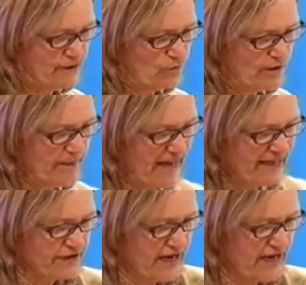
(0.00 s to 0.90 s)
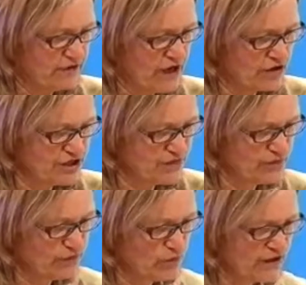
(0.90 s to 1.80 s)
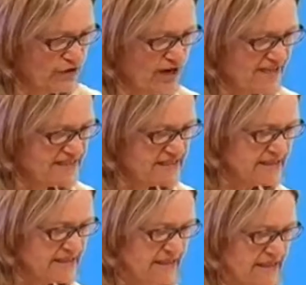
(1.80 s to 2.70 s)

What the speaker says: We're back here now not just with one crisis,